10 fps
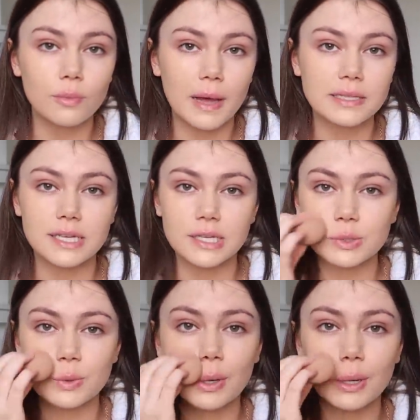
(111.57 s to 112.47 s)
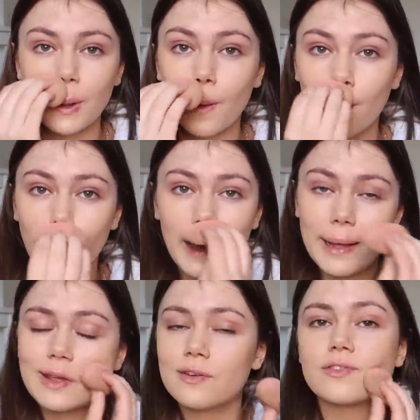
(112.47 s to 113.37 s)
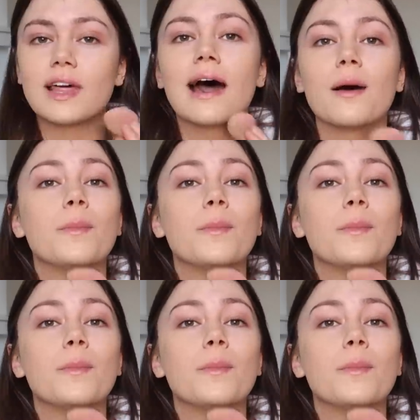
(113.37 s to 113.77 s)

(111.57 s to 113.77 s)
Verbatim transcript: pansexual or any of that,